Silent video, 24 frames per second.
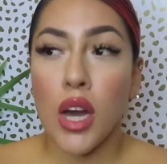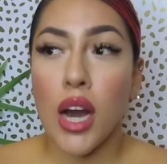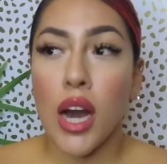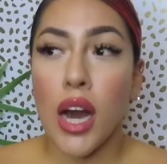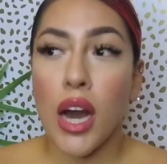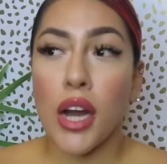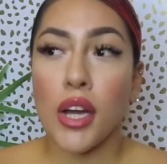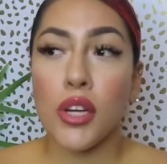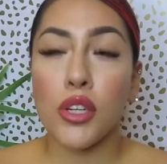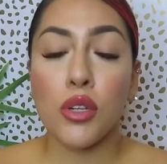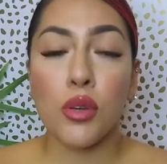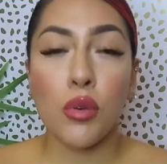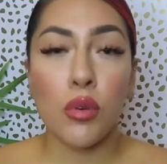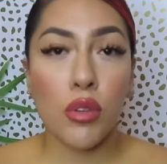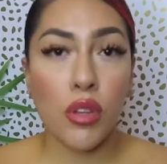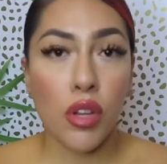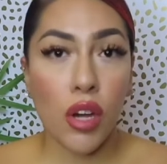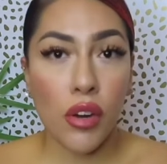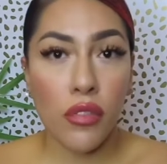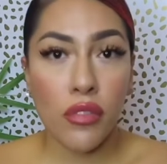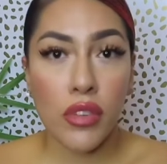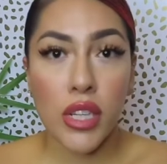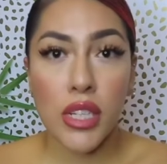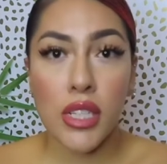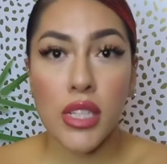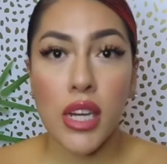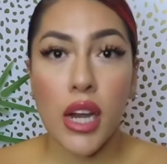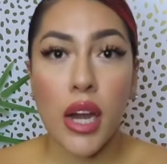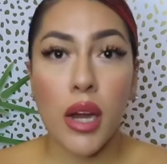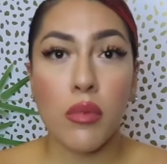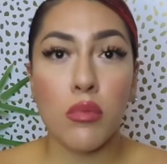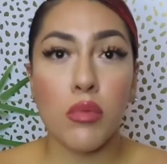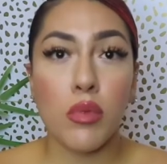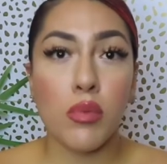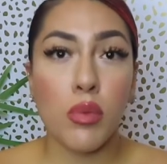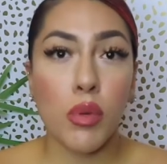I know a lot of the
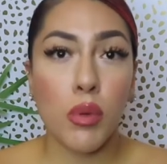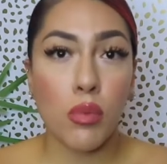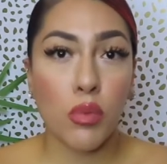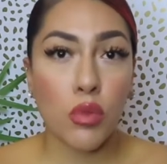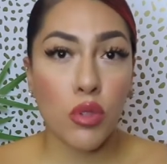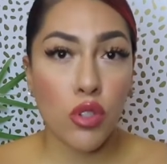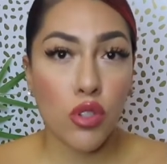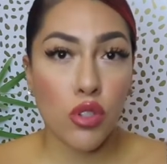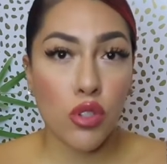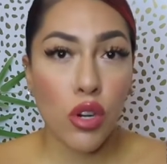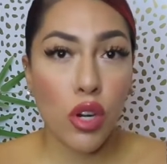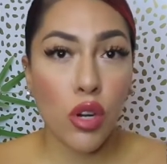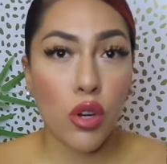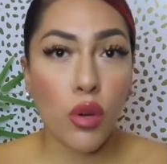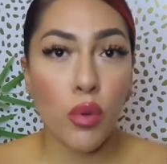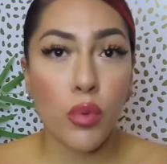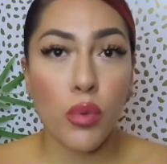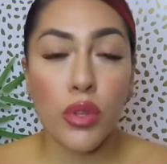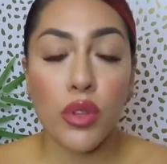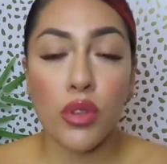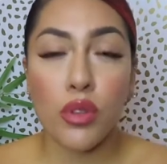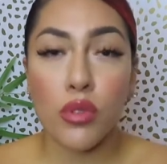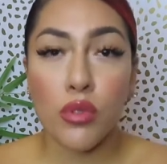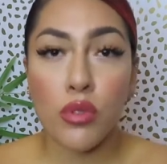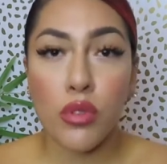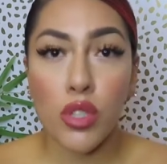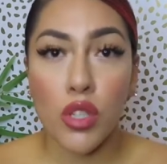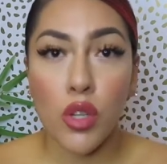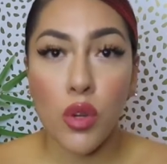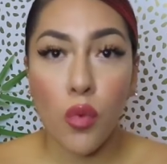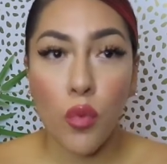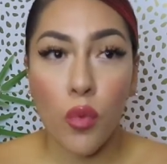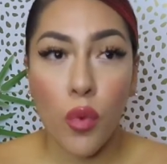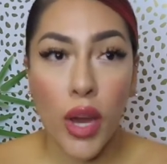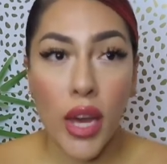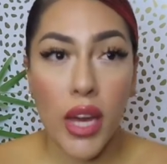times people struggle with
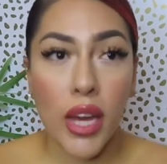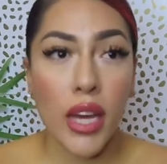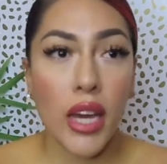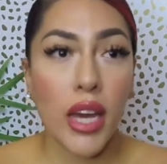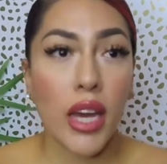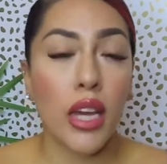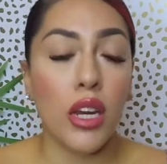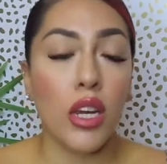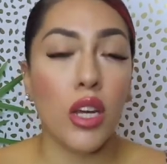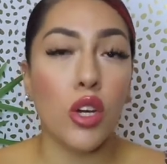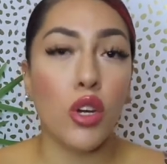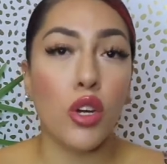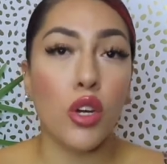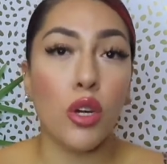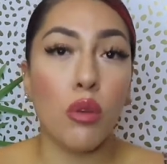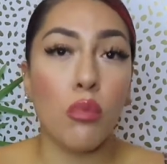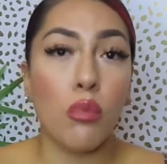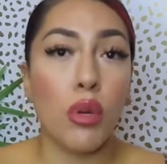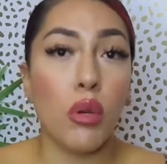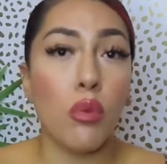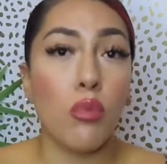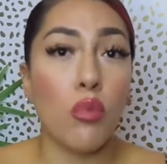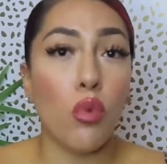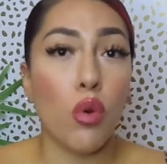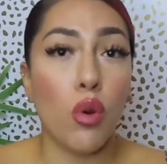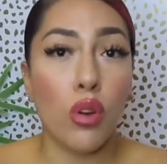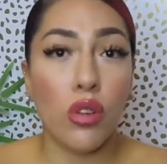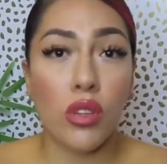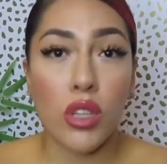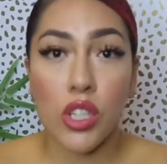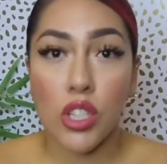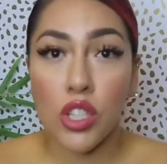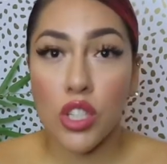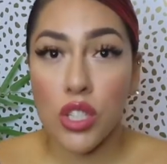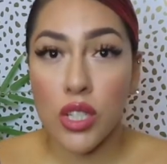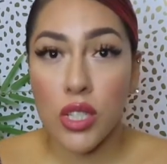losing weight and it could be more
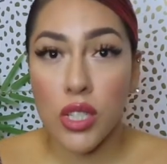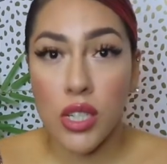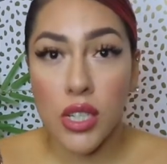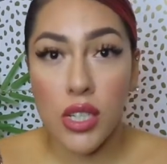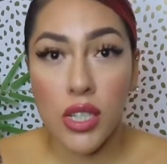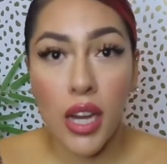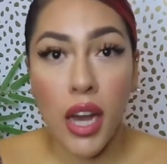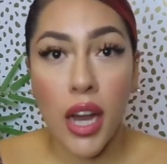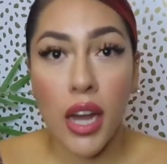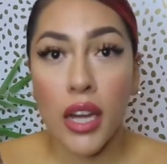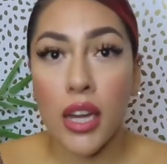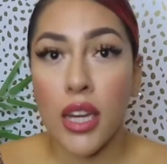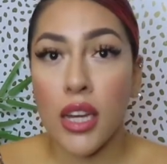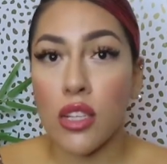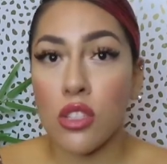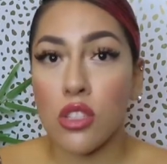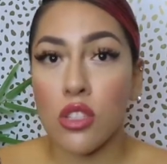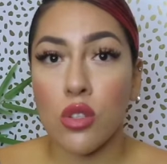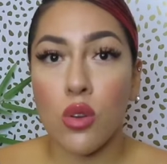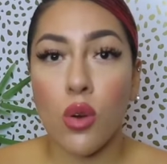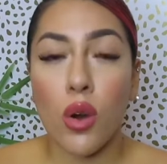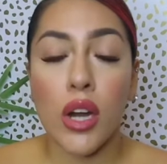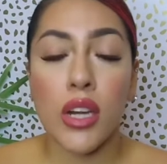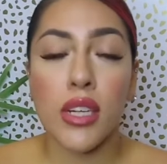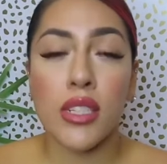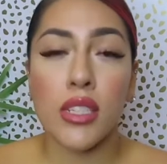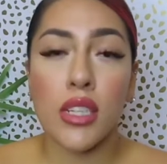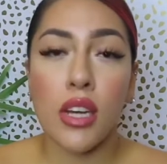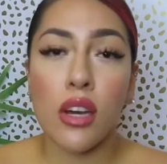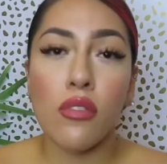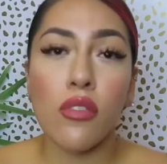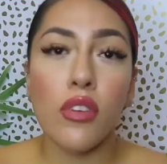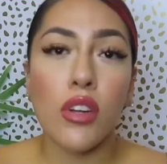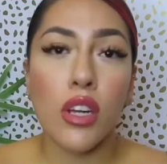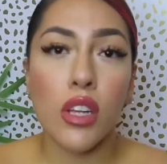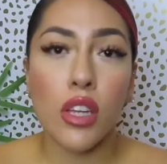than just a diet, so I
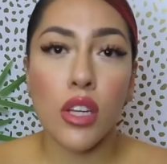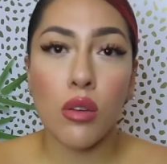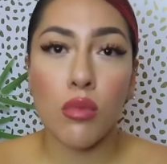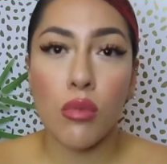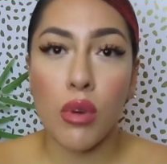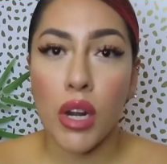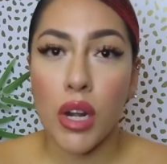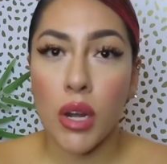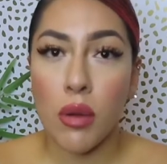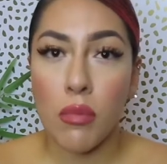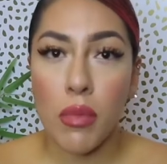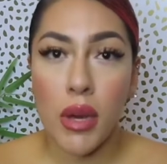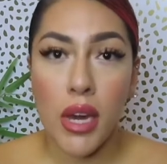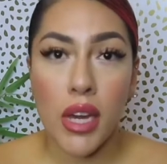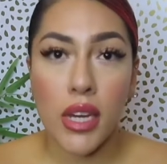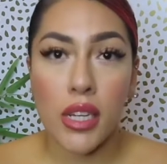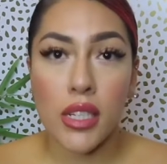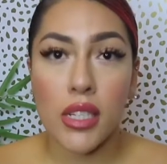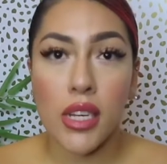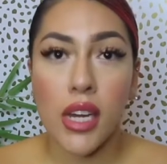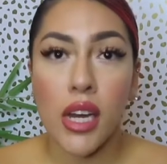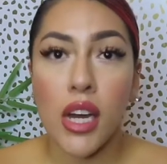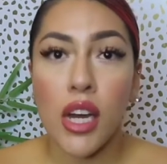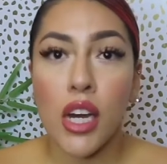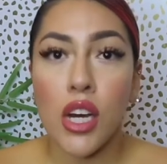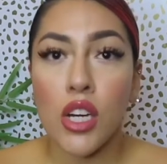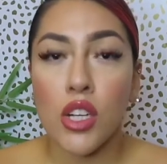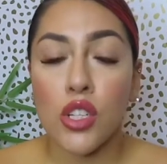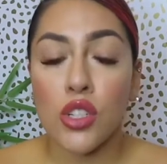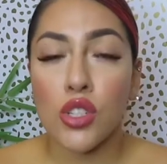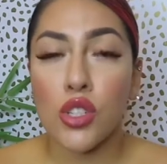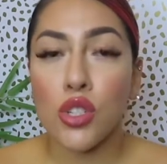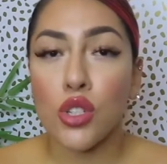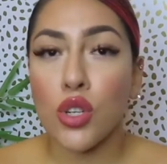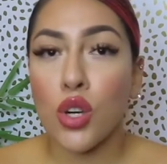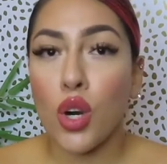definitely recommend
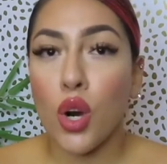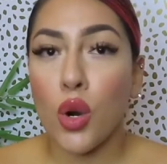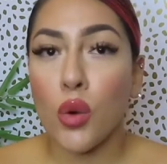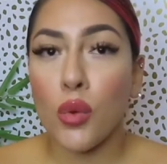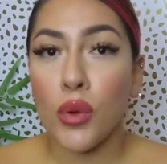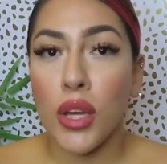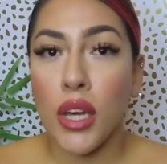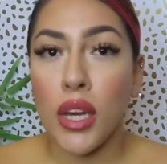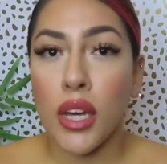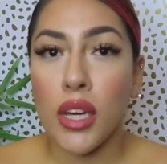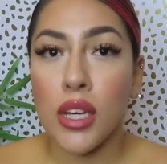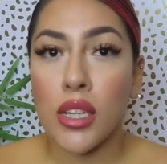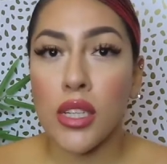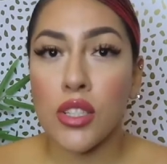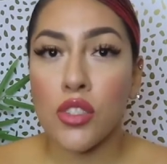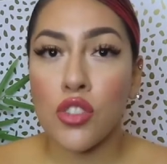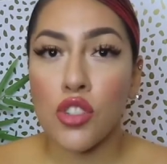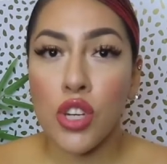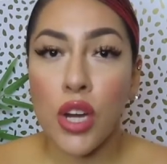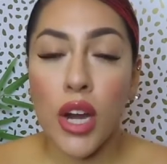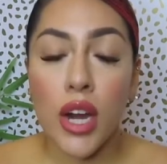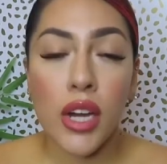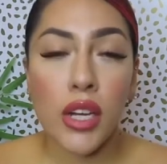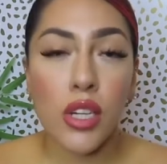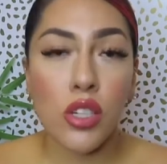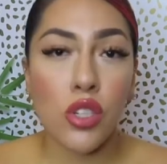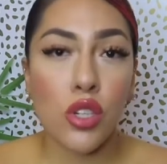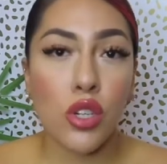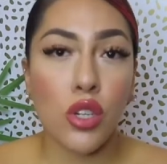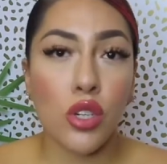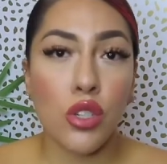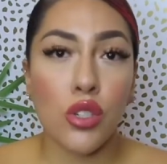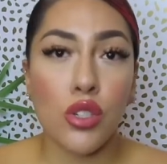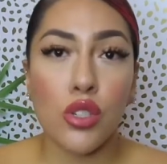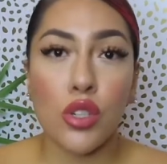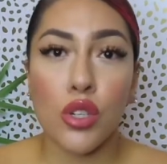to go get checked
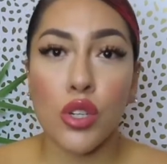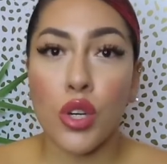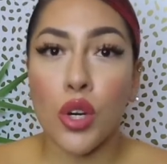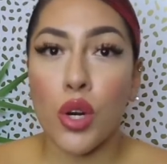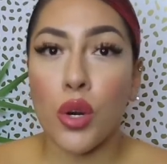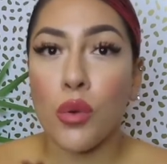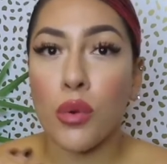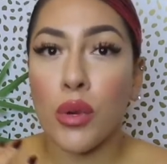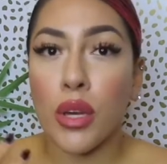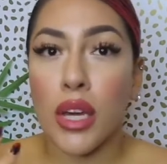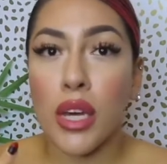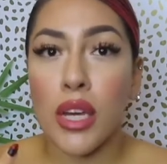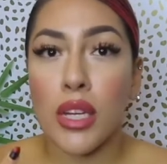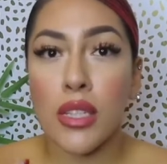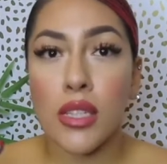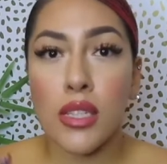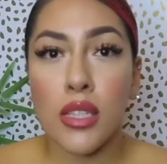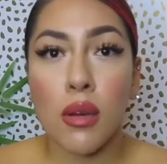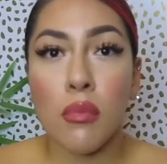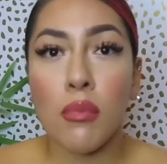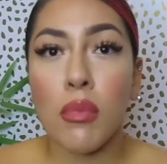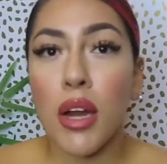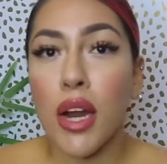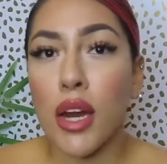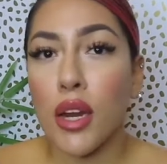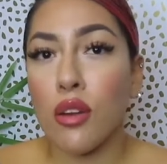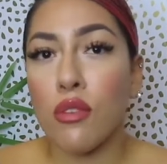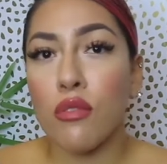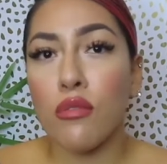or to go get some kind of